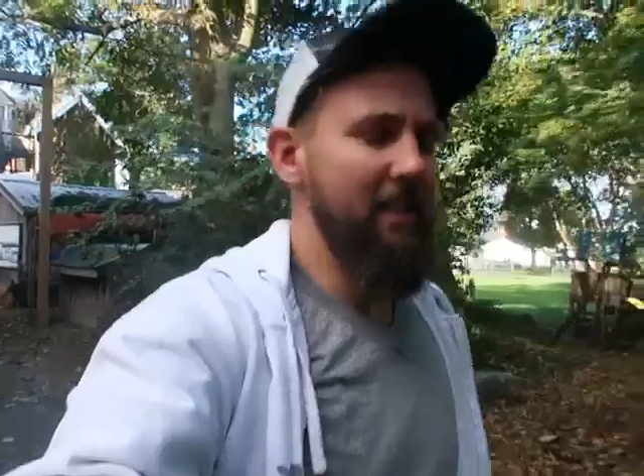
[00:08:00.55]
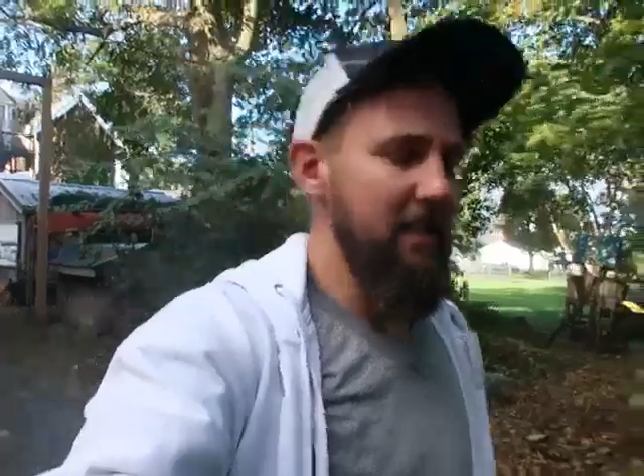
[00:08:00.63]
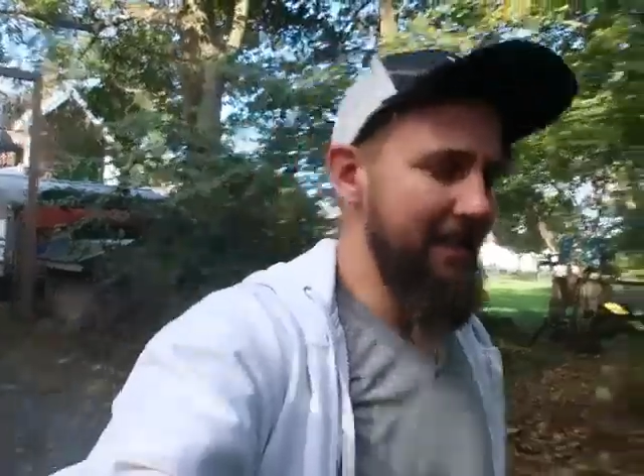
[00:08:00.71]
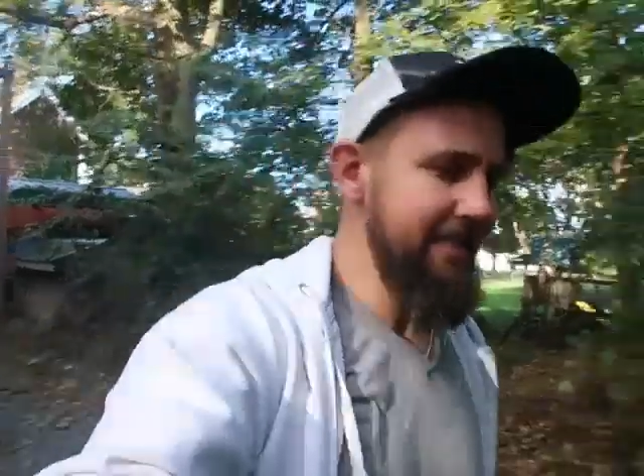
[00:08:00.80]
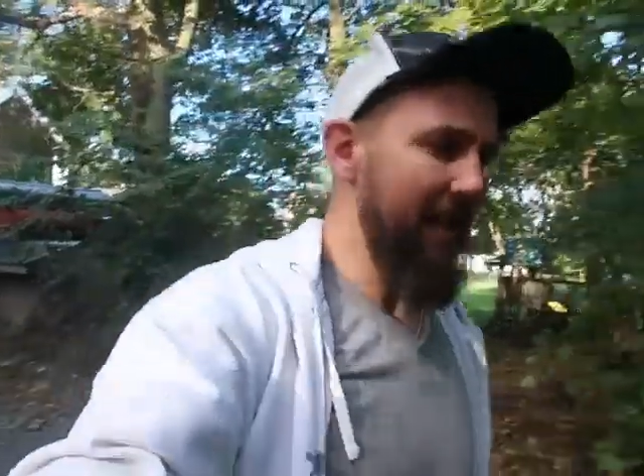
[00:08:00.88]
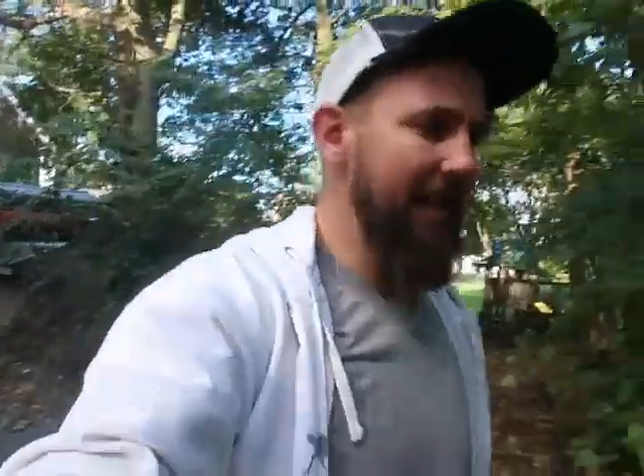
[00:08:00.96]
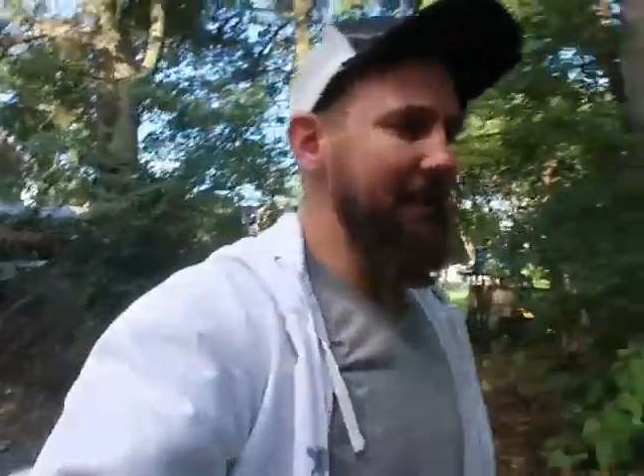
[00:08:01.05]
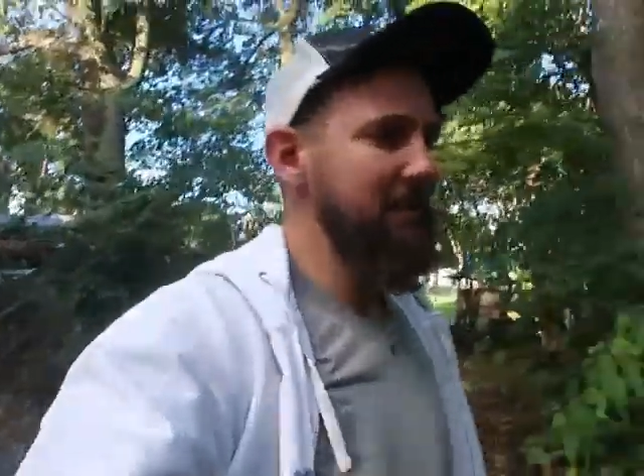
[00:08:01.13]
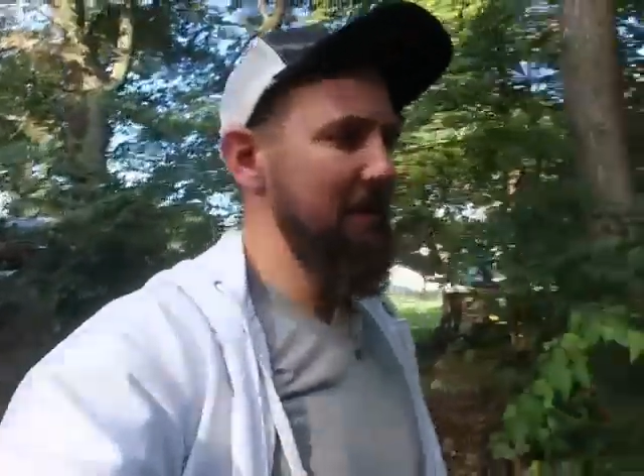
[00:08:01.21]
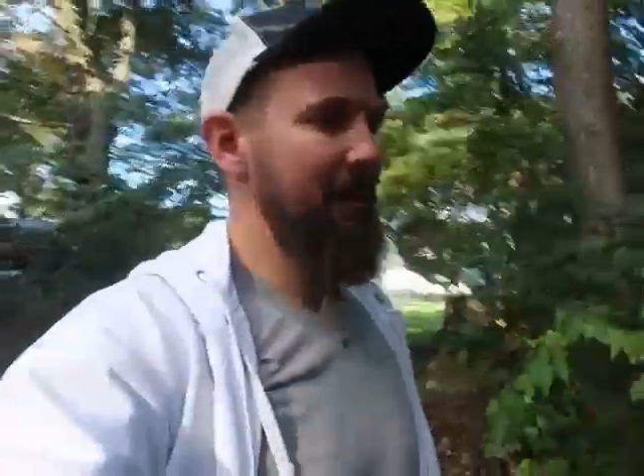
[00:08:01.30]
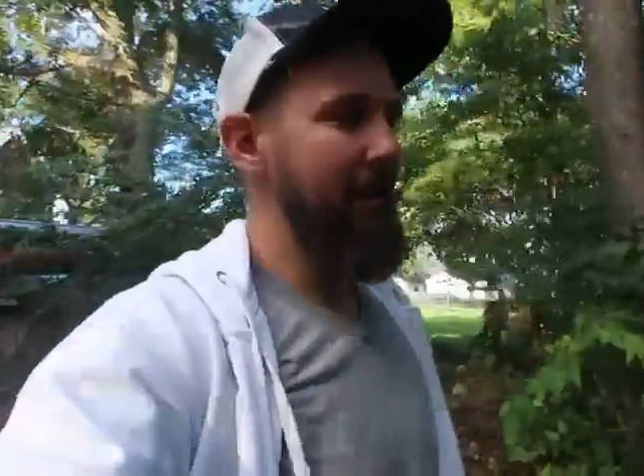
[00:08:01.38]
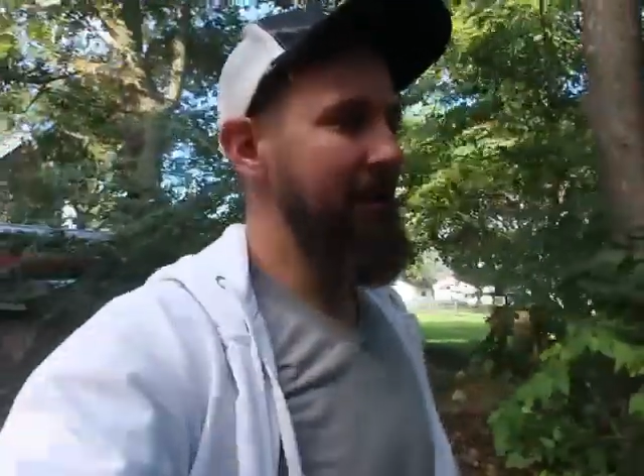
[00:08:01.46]
he's gonna sell it
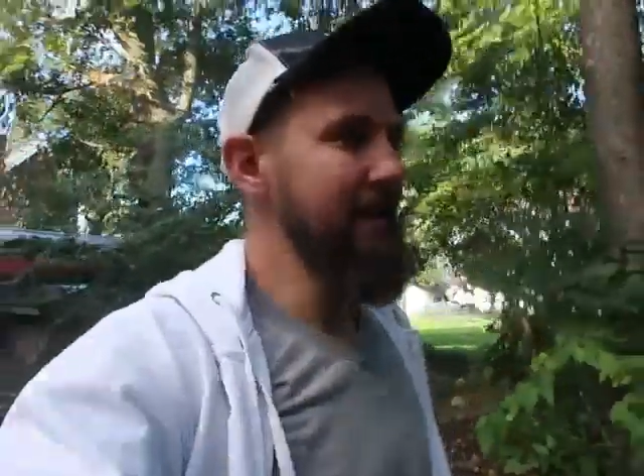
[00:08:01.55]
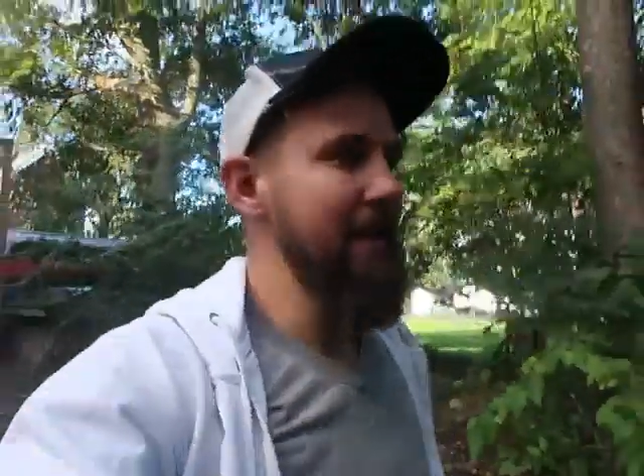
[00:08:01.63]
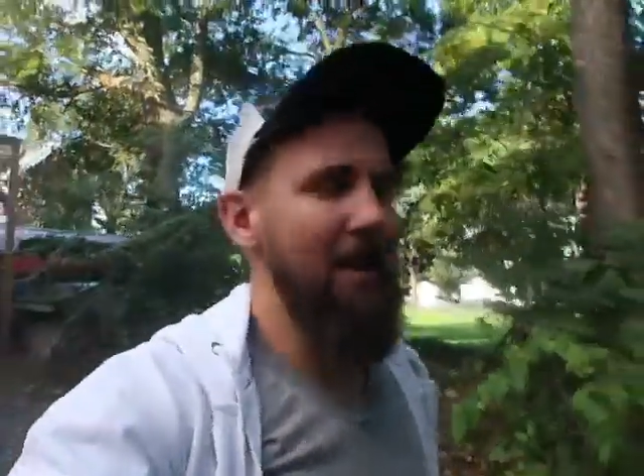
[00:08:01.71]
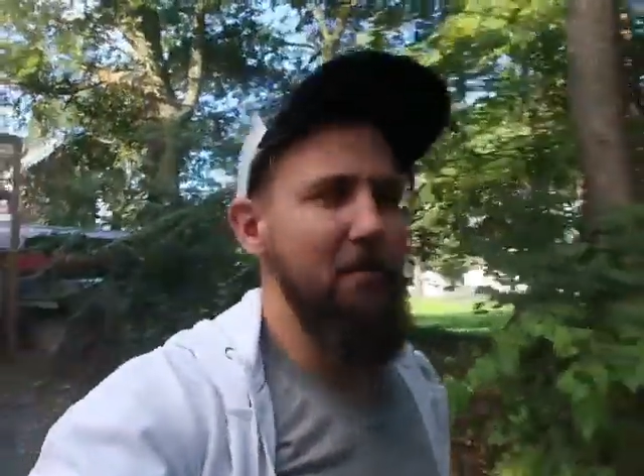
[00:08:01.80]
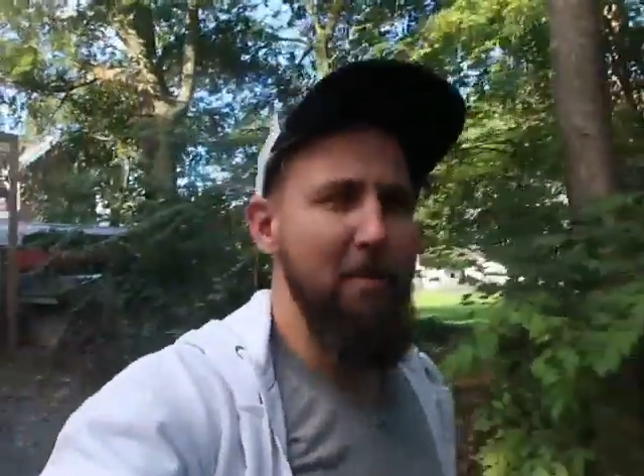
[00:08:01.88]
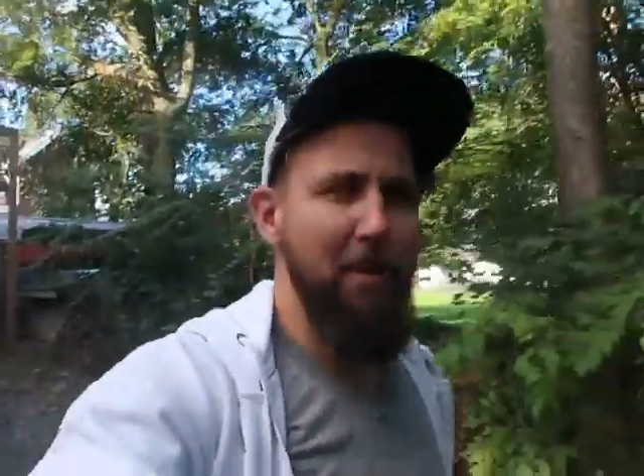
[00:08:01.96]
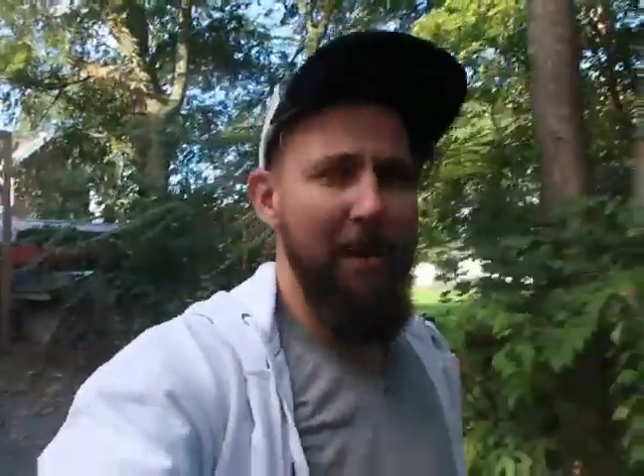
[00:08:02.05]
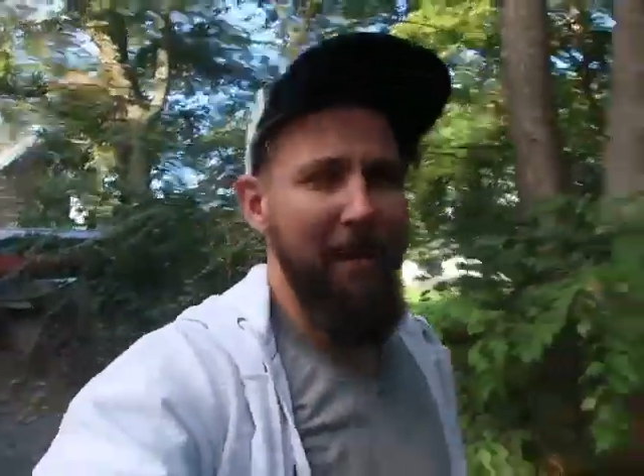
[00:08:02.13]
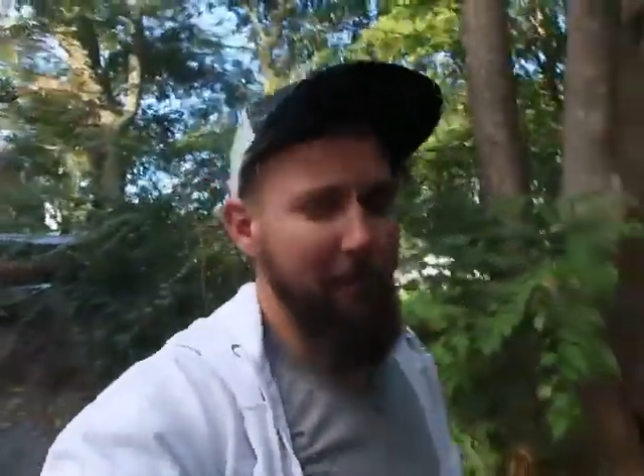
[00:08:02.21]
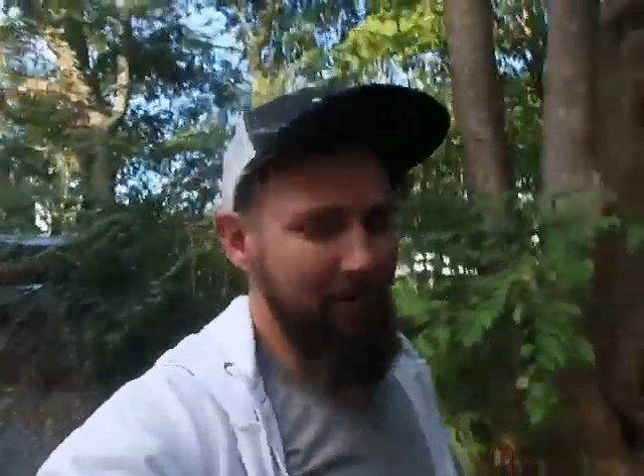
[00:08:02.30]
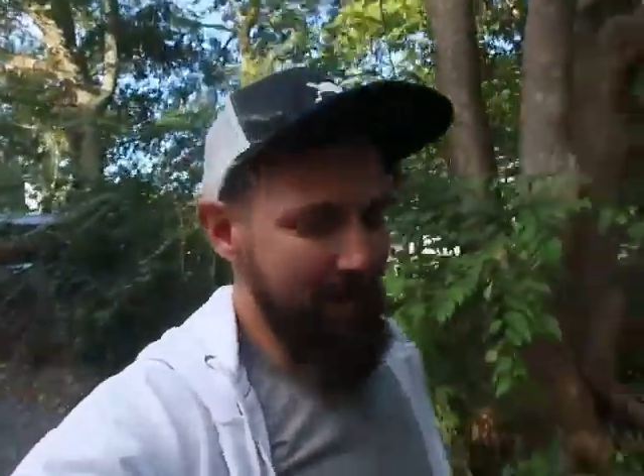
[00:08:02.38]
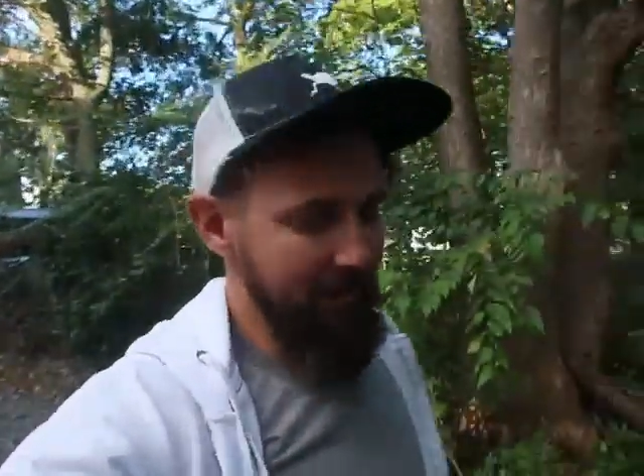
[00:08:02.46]
to me. He didn't let me pick
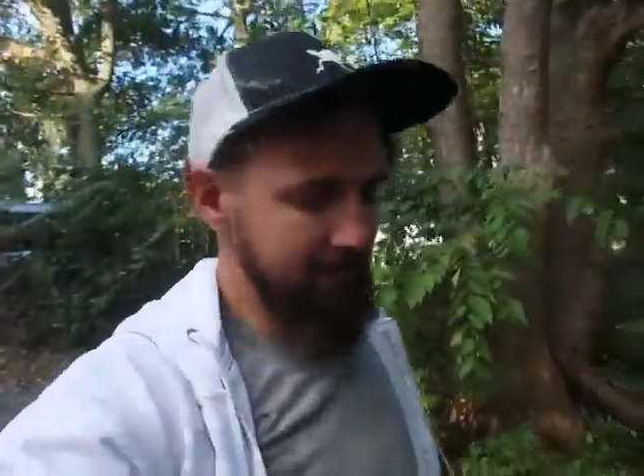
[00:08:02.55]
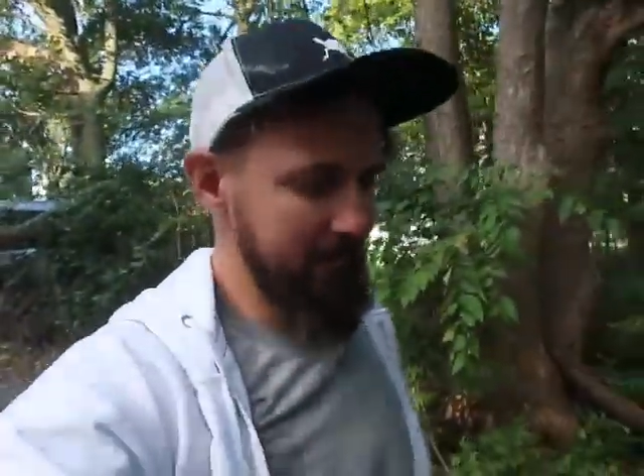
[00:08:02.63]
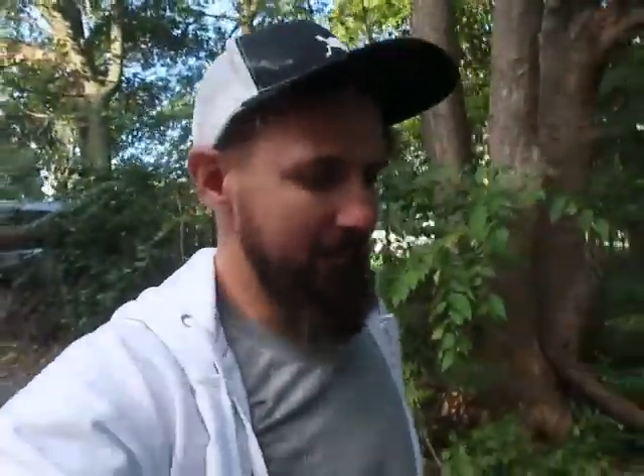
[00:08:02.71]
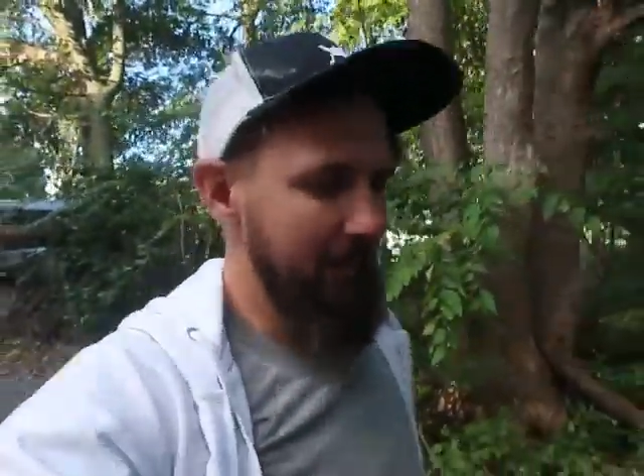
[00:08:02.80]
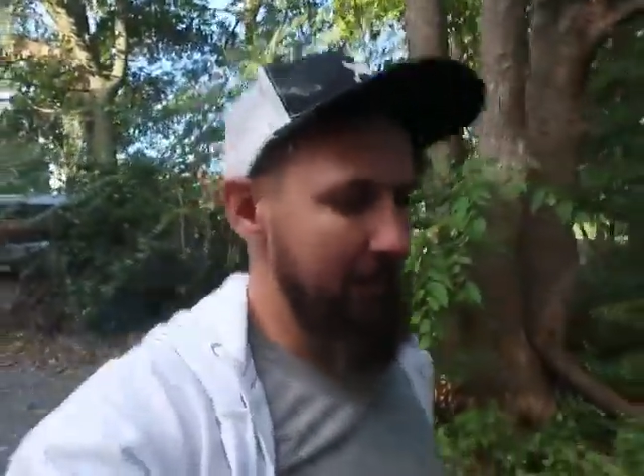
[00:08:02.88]
it up then,